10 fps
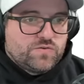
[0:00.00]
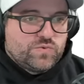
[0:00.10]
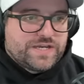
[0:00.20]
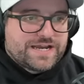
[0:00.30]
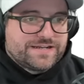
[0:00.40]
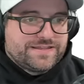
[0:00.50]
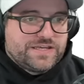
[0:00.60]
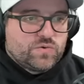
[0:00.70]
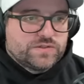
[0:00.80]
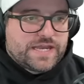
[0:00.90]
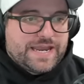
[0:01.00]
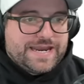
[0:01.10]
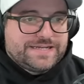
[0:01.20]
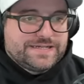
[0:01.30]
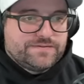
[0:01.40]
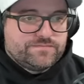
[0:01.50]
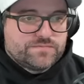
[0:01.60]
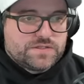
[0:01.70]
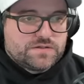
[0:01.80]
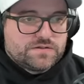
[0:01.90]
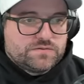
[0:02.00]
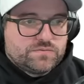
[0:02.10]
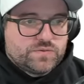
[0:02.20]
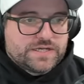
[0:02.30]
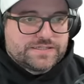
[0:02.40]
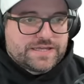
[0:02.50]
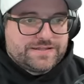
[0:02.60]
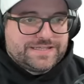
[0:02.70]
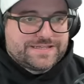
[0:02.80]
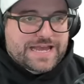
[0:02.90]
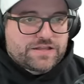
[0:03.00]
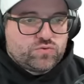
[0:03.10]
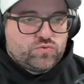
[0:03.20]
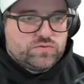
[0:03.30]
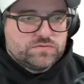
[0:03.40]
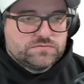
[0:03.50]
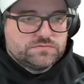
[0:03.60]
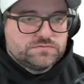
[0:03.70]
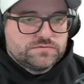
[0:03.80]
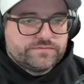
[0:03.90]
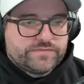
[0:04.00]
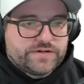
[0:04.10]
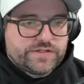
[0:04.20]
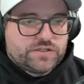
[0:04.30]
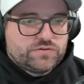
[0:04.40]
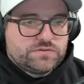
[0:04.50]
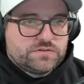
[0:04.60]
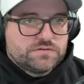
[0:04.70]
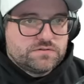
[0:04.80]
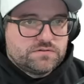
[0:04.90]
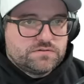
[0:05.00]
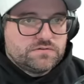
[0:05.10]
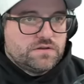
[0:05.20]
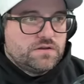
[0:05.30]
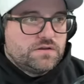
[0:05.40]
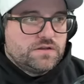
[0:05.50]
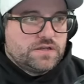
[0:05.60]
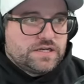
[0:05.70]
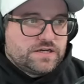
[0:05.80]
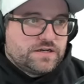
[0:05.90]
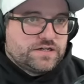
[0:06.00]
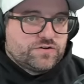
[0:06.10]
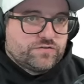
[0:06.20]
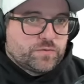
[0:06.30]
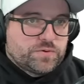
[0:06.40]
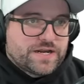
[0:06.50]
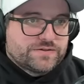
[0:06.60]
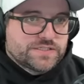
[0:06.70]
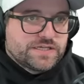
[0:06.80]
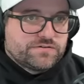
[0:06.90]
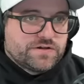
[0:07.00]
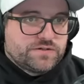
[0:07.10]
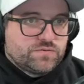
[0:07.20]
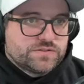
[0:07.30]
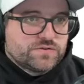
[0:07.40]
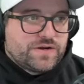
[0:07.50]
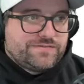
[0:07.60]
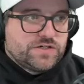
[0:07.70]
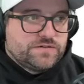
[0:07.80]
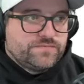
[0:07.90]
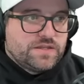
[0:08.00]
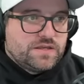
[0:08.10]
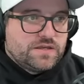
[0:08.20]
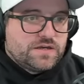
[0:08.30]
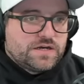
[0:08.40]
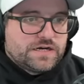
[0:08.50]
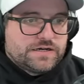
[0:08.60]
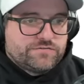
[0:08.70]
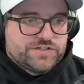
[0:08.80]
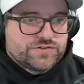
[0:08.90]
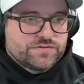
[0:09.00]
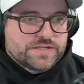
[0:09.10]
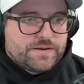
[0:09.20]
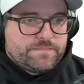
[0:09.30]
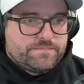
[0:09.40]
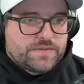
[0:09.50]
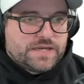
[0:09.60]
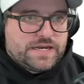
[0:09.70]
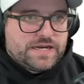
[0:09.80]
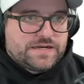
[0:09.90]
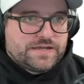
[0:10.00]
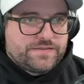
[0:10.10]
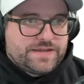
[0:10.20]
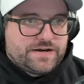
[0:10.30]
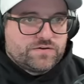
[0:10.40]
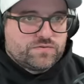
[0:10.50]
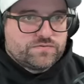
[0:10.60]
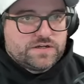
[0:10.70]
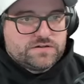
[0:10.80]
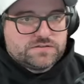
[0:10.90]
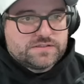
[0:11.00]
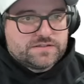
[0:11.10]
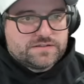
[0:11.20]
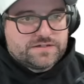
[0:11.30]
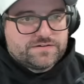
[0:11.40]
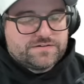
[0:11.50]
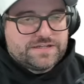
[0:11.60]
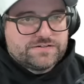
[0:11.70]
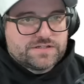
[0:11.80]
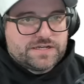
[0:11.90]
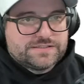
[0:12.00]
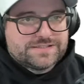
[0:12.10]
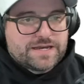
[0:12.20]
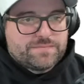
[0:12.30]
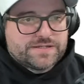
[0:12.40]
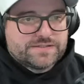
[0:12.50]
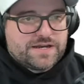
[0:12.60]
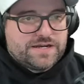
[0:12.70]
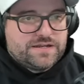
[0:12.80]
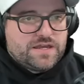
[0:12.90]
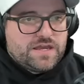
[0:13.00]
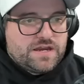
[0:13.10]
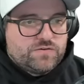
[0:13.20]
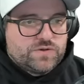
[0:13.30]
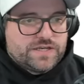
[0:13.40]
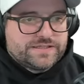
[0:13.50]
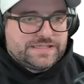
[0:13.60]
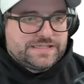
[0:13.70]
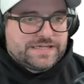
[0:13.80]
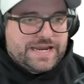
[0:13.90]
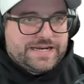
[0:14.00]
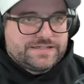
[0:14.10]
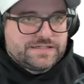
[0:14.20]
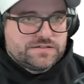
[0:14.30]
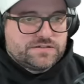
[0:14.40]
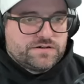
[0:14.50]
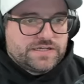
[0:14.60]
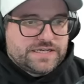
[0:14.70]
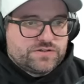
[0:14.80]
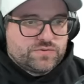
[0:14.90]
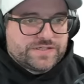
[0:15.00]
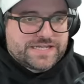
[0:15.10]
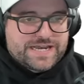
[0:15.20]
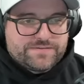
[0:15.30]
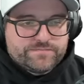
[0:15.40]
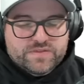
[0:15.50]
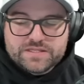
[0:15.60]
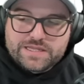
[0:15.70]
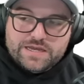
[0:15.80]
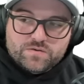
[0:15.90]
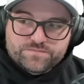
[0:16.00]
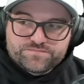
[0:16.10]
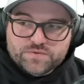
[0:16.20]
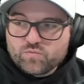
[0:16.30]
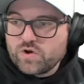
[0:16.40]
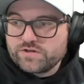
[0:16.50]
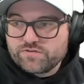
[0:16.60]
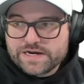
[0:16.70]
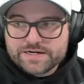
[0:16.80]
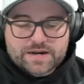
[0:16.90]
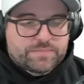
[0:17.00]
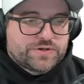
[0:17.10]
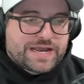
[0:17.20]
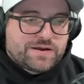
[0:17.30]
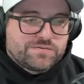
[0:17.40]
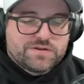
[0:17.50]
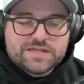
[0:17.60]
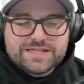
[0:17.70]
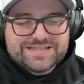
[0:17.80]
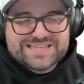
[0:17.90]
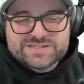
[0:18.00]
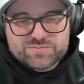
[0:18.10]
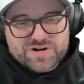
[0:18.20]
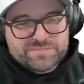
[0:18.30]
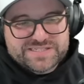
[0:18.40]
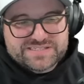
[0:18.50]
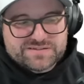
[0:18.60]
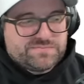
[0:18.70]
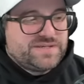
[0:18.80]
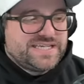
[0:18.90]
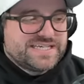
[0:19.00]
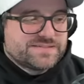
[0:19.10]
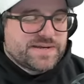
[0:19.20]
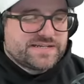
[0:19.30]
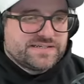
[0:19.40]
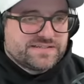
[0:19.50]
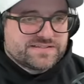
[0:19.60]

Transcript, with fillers: We got the old 8. We got the, the tattoo. Very cute. I don't know if I'm pronouncing that right whatsoever. Uh, original sub, and there, there's the there there's a nice side by side. We got the 8 turning into a 10. Now, one grade up or down, that's probably to be expected to